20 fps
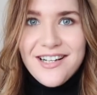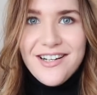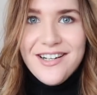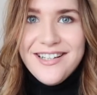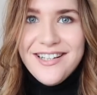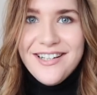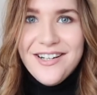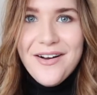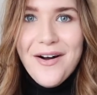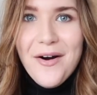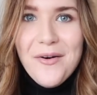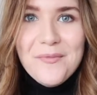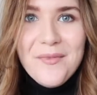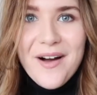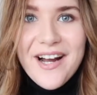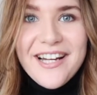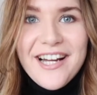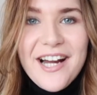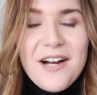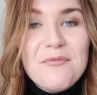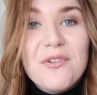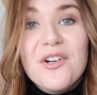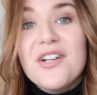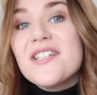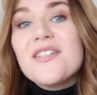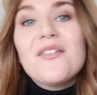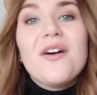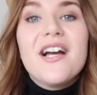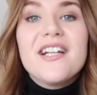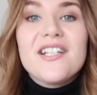on my camera
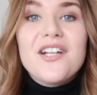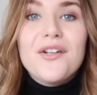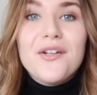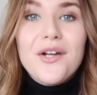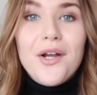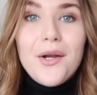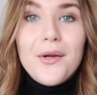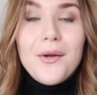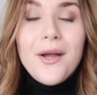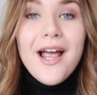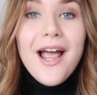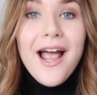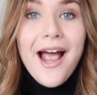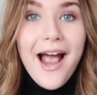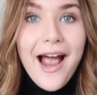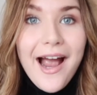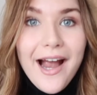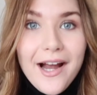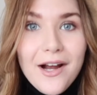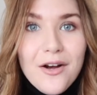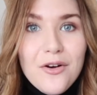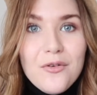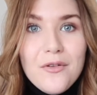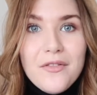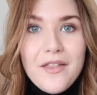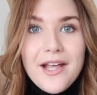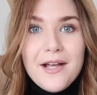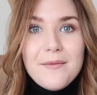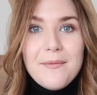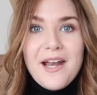so I don't know how
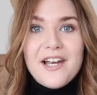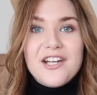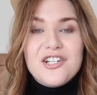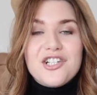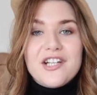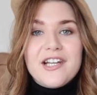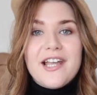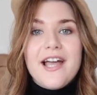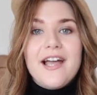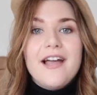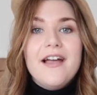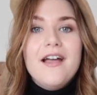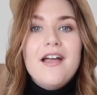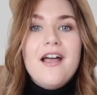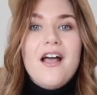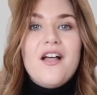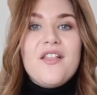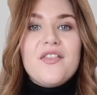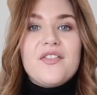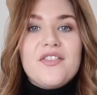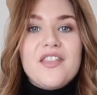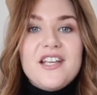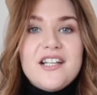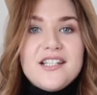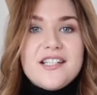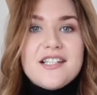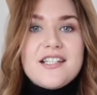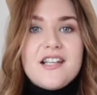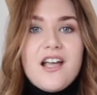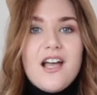they are managing it
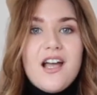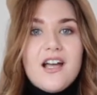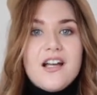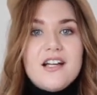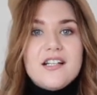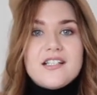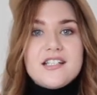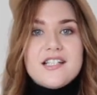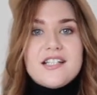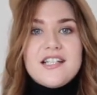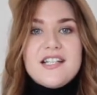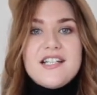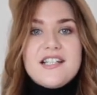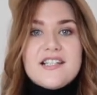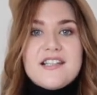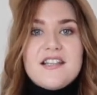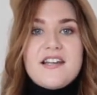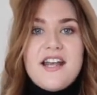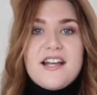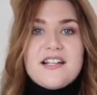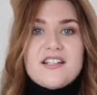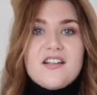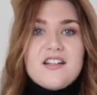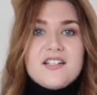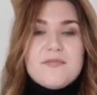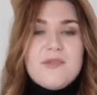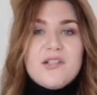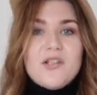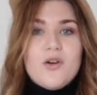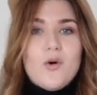this skirt is the next
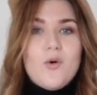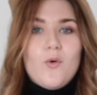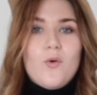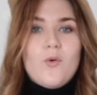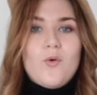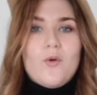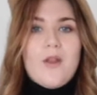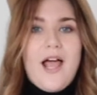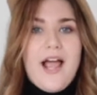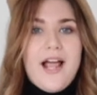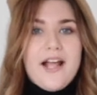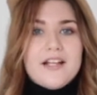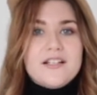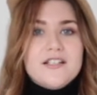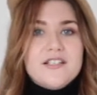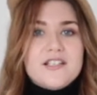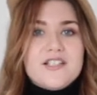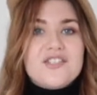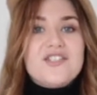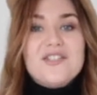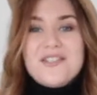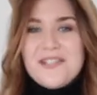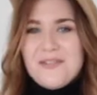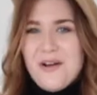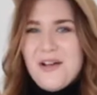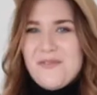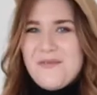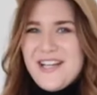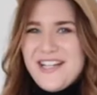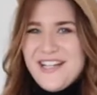item in the haul and do you see
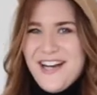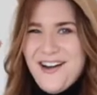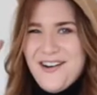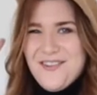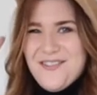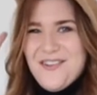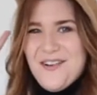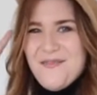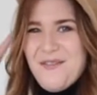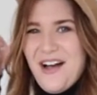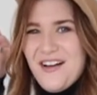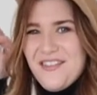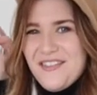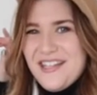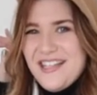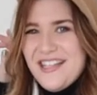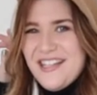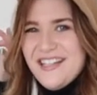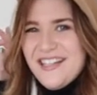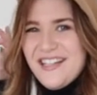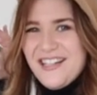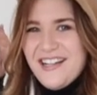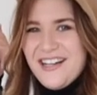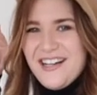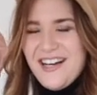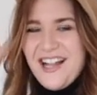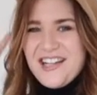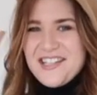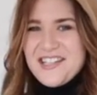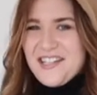what I mean now about the
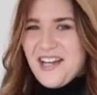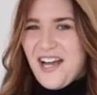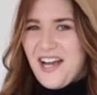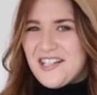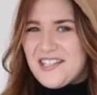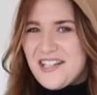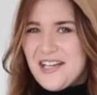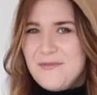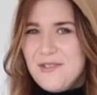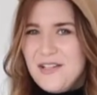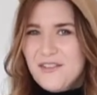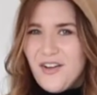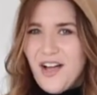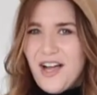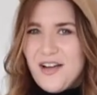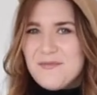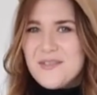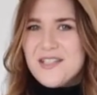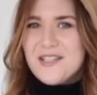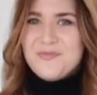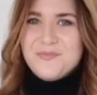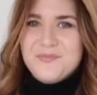classic academia vibes?